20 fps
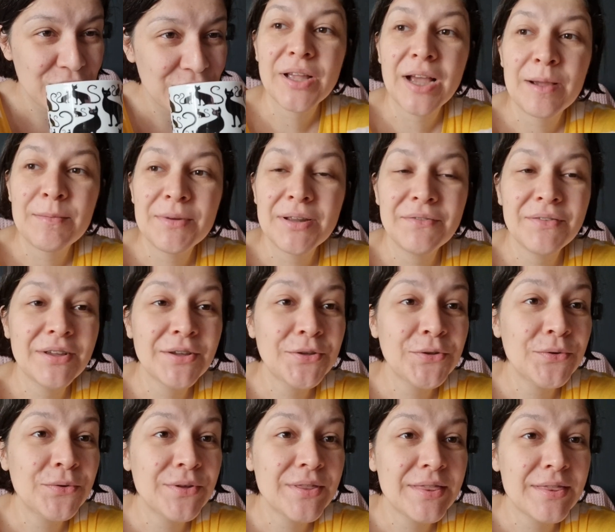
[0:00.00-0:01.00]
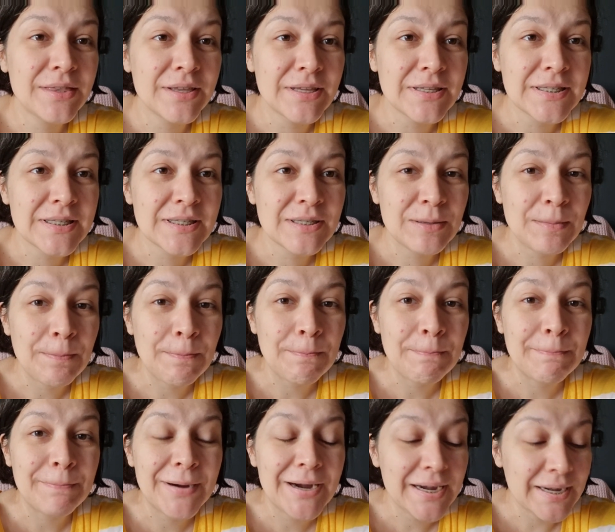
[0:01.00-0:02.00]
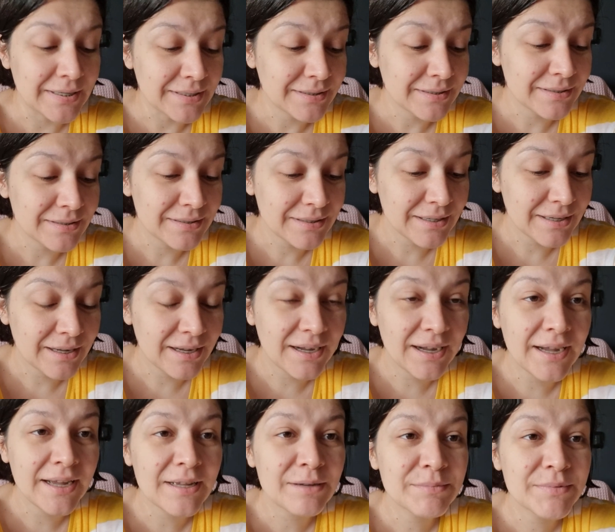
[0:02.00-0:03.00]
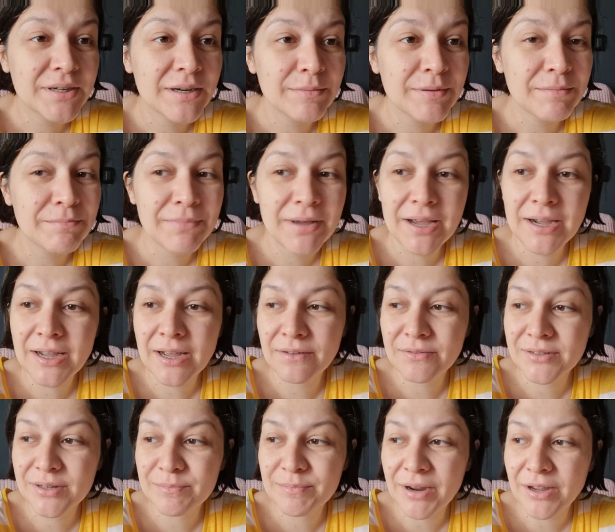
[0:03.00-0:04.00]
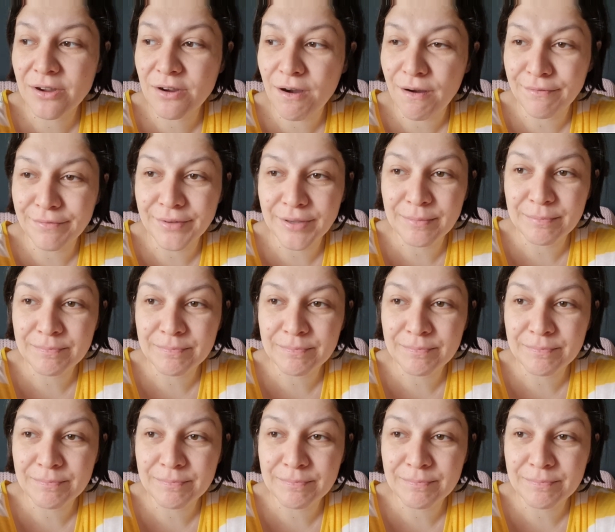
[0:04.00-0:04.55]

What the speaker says: I'm leaving you with this, but I am coming back after my coffee.